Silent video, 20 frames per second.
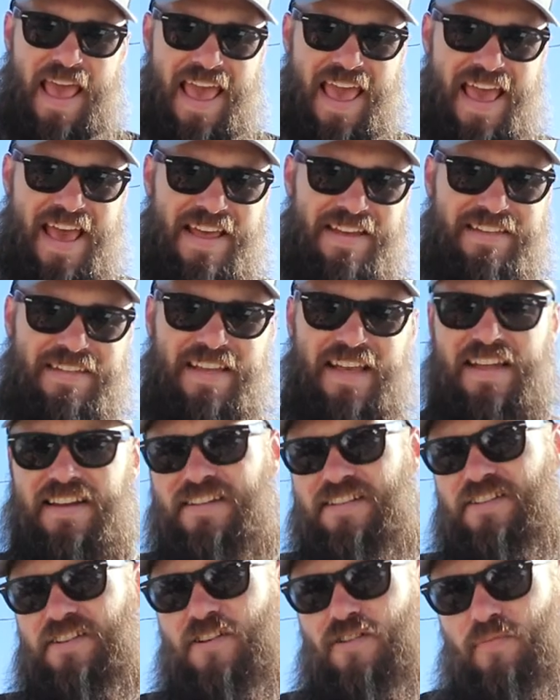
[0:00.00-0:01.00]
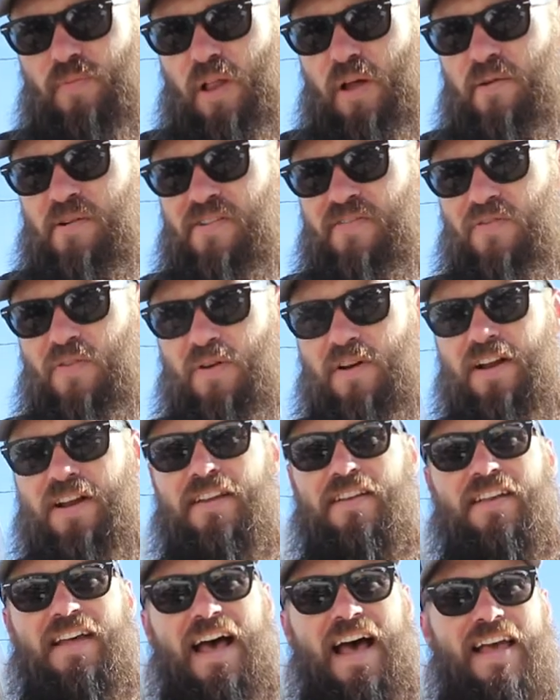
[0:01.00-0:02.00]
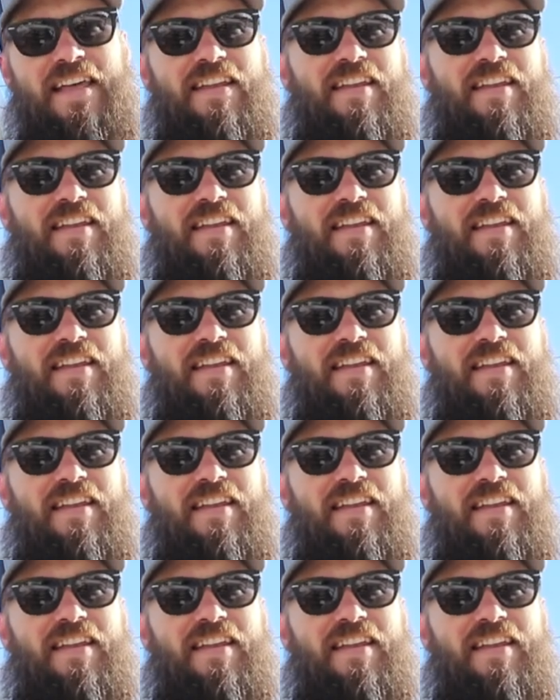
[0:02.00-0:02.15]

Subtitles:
And get a snowblower for it. I